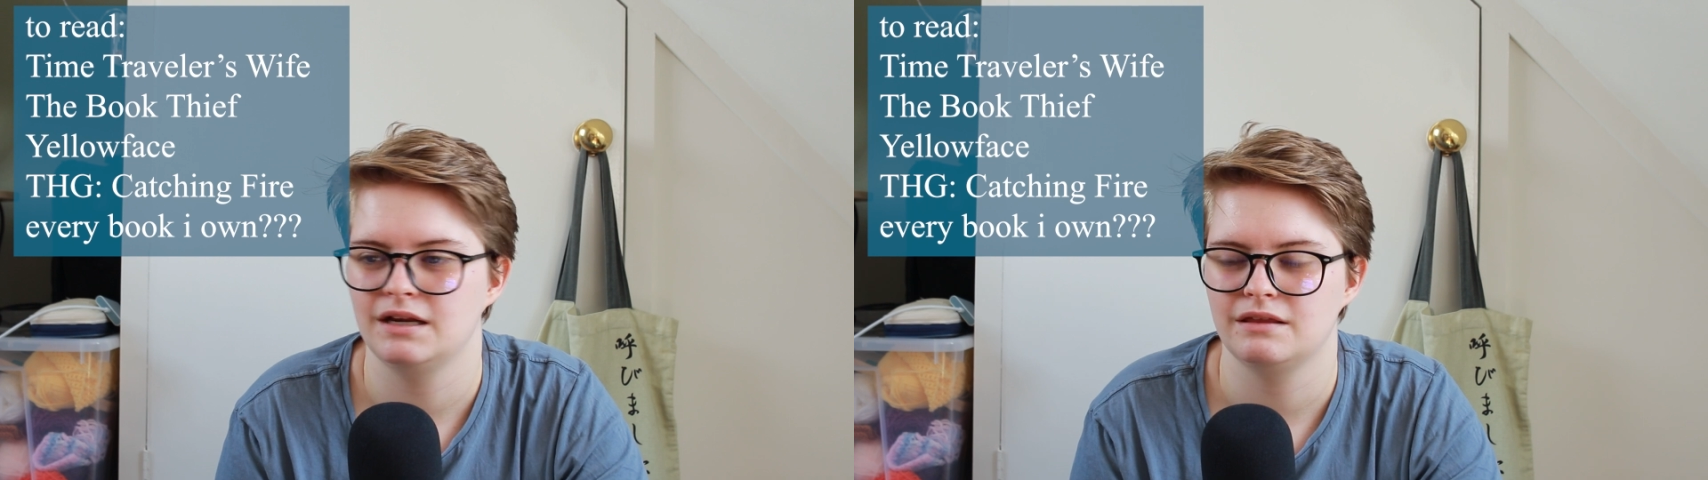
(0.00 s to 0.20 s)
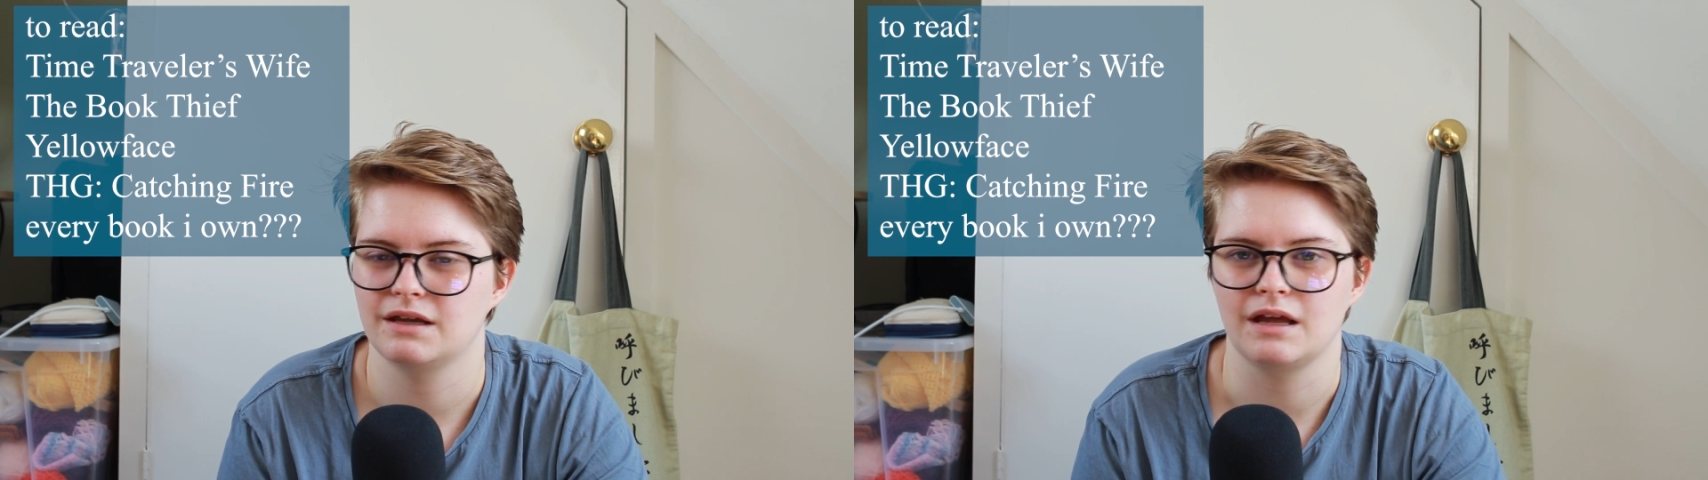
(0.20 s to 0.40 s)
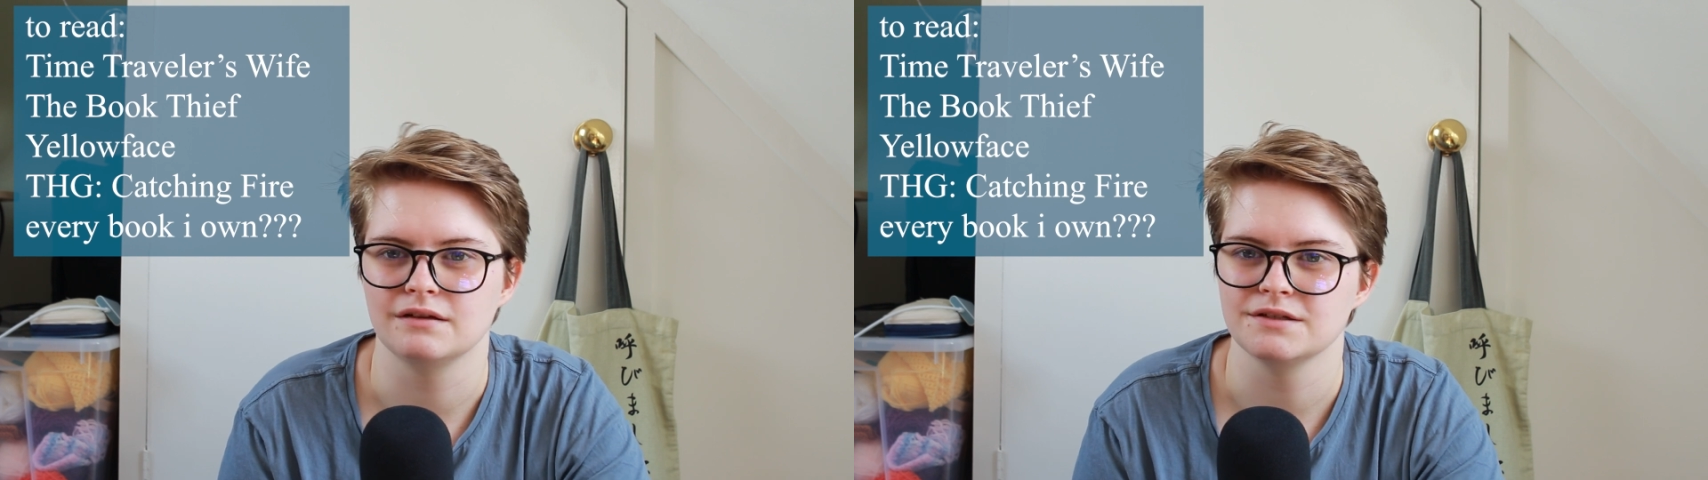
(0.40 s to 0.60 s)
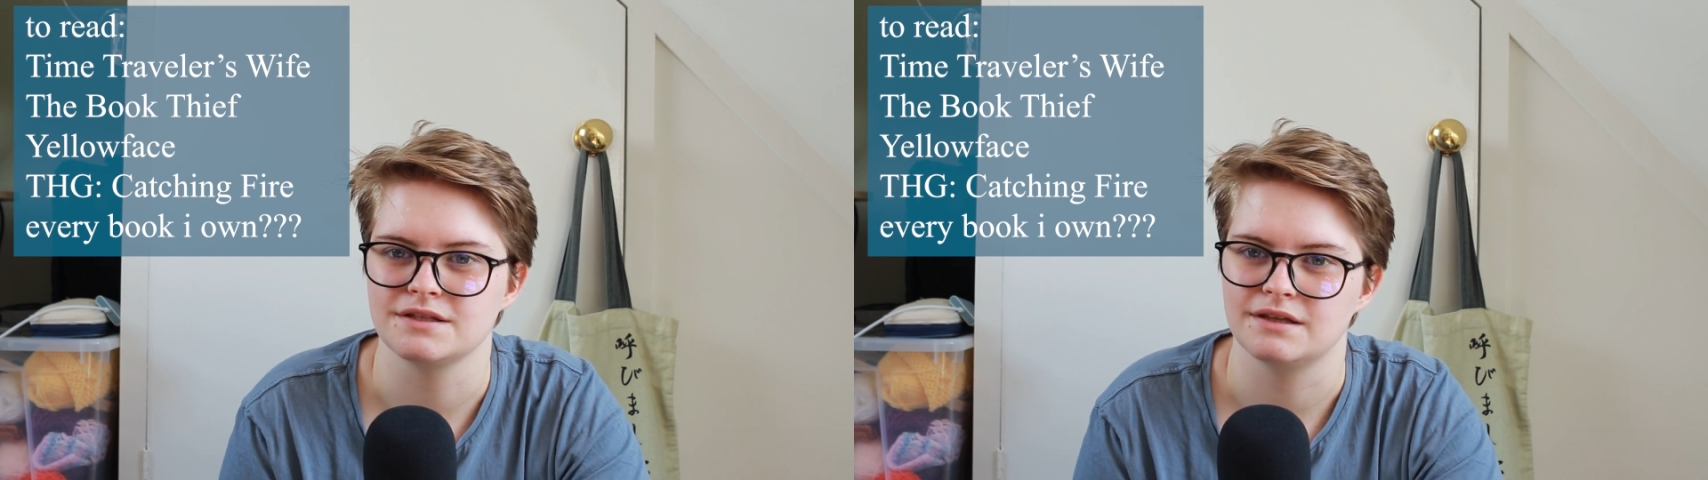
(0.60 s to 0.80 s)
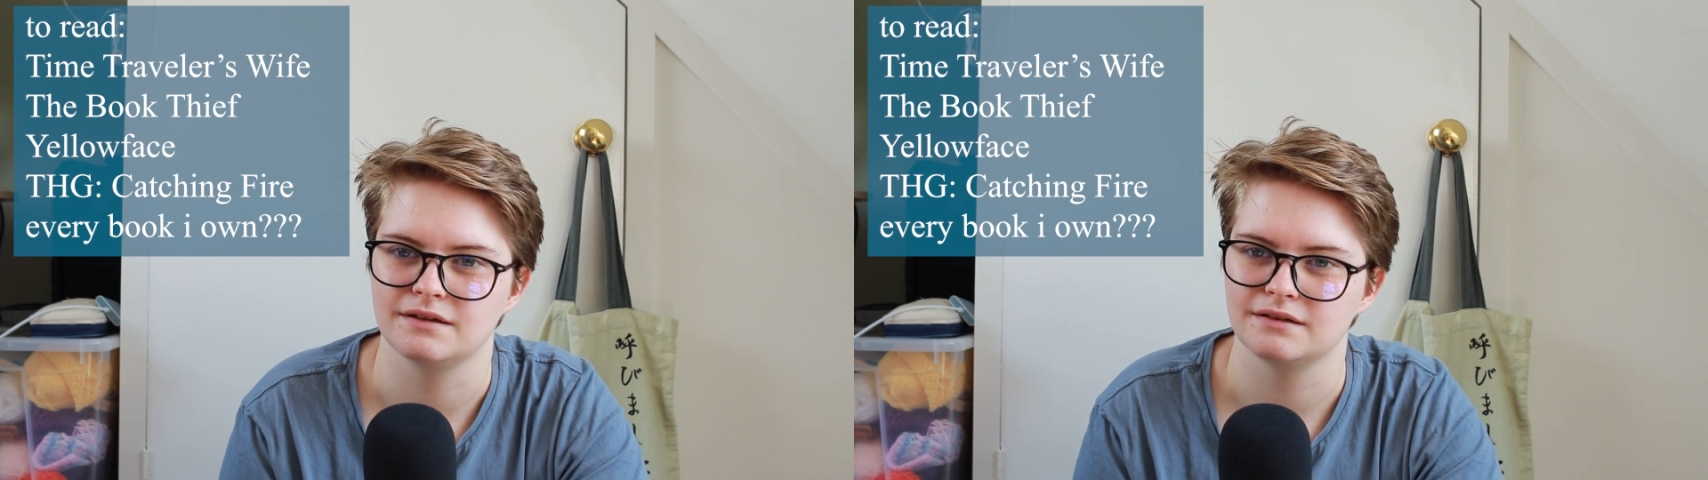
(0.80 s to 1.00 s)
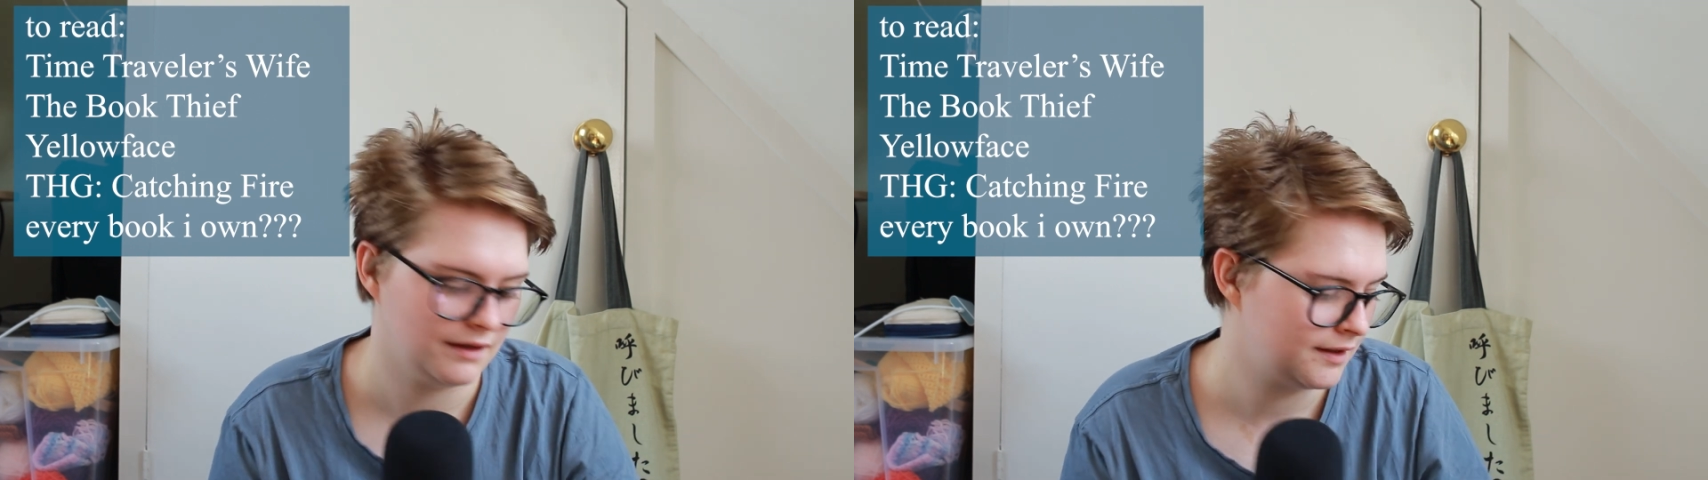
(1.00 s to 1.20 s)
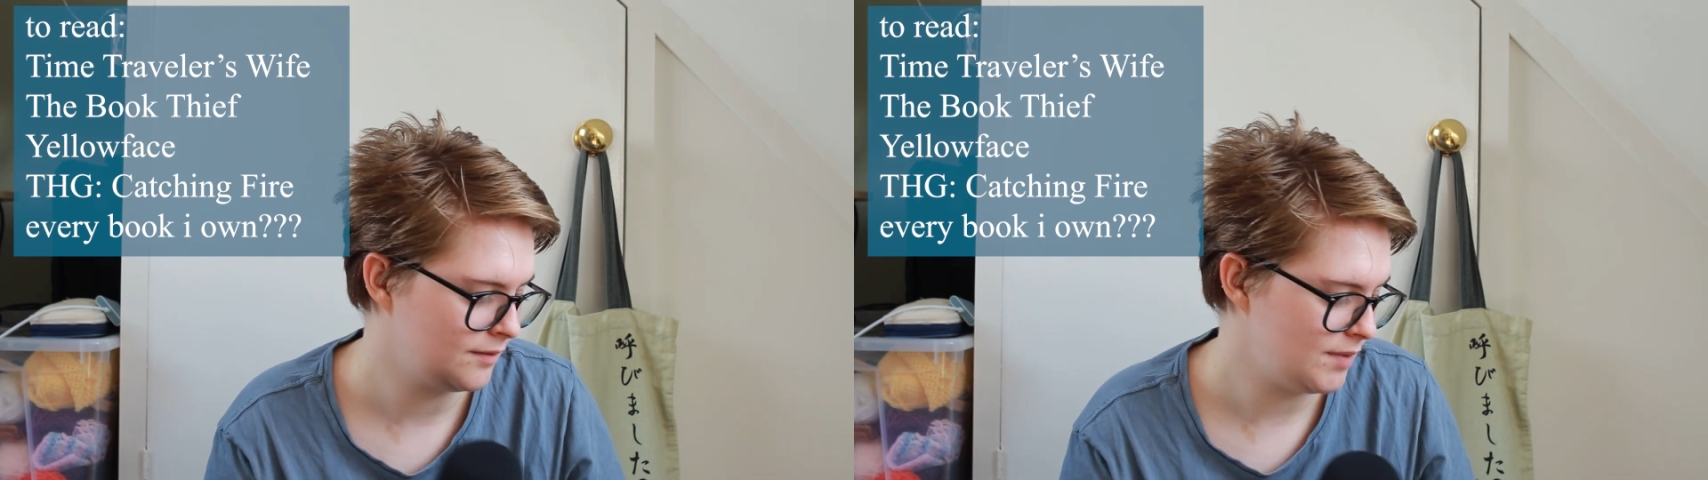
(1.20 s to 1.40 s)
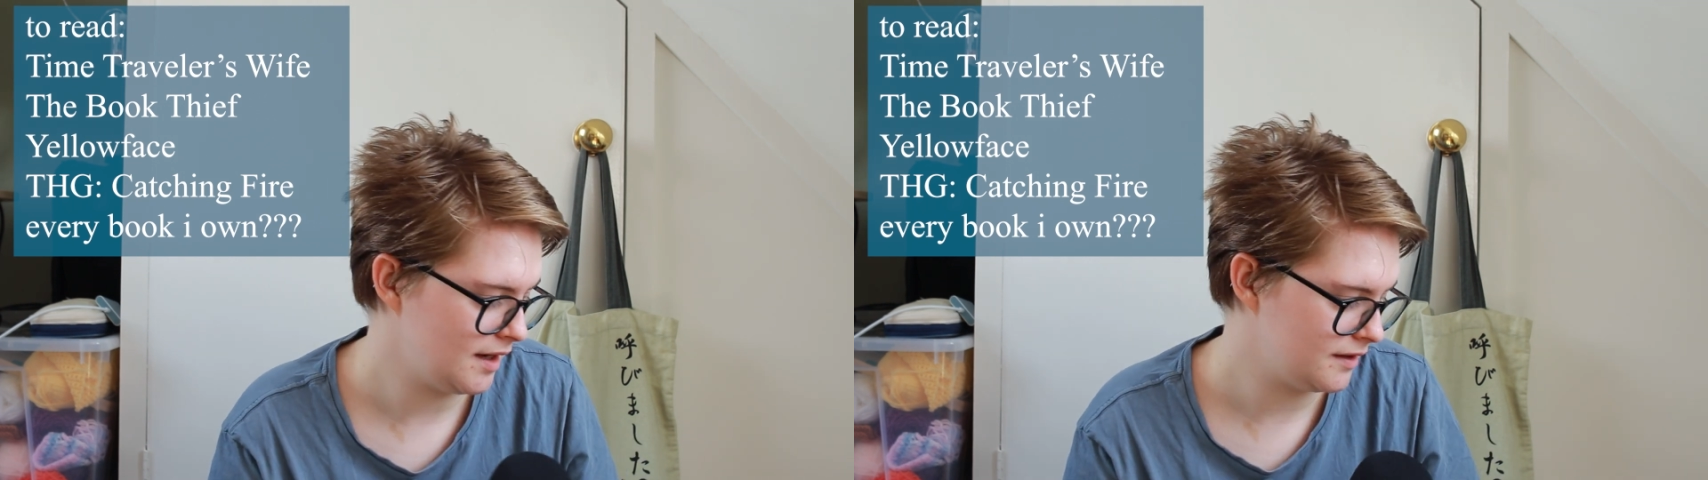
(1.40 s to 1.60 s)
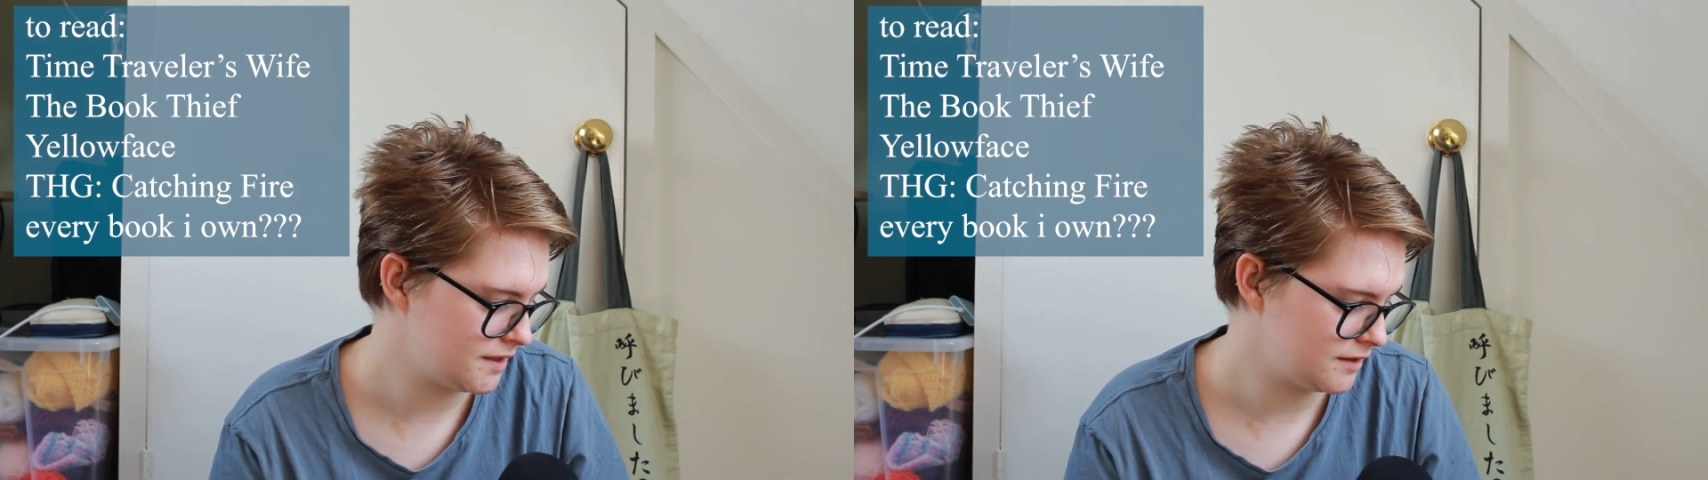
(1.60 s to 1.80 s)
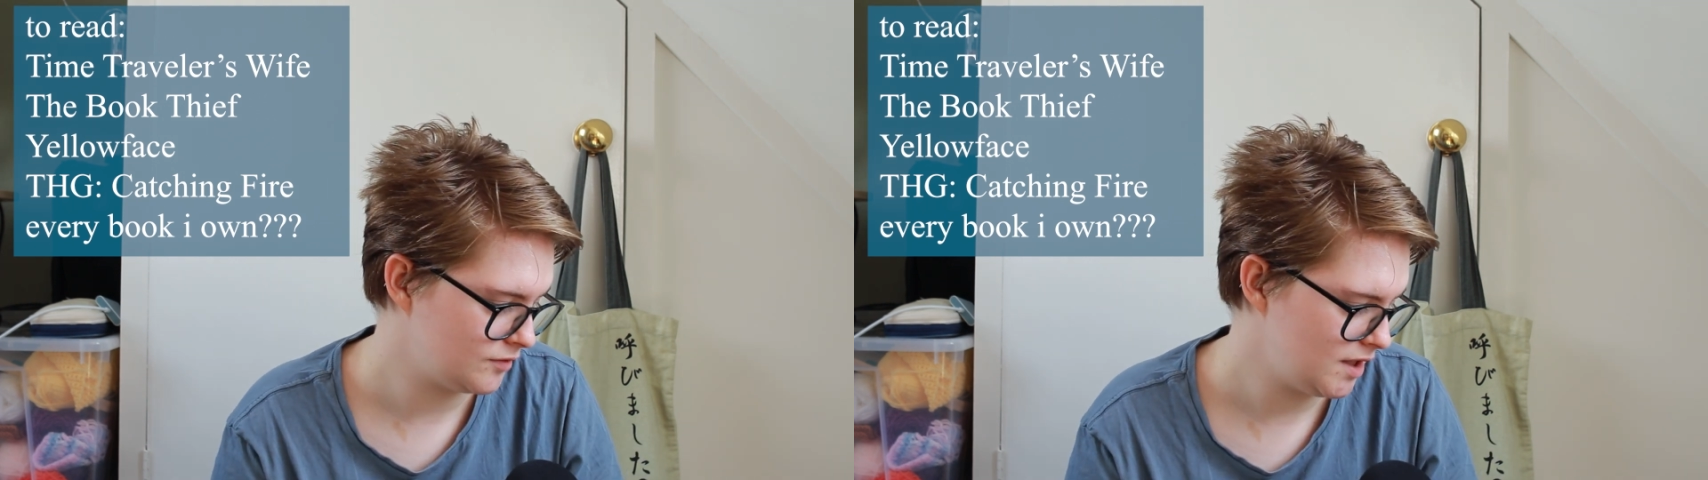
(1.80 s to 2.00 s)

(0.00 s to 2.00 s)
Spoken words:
anything else that I can be asked to